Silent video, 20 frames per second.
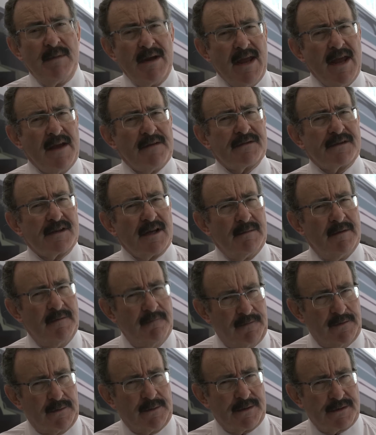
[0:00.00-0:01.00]
may have some
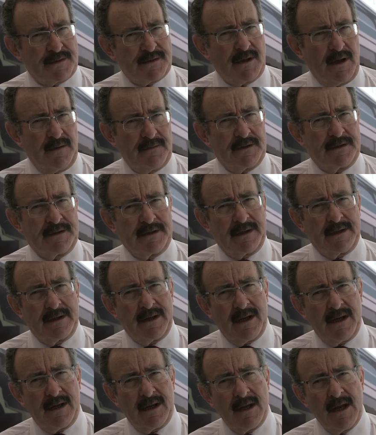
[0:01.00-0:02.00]
influence on the
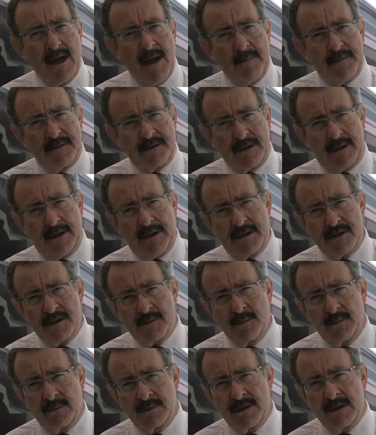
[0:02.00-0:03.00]
DNA, particularly in
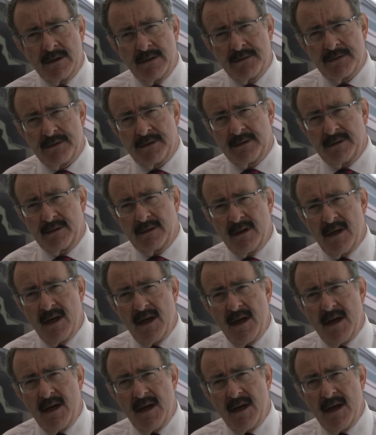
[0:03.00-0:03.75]
small children.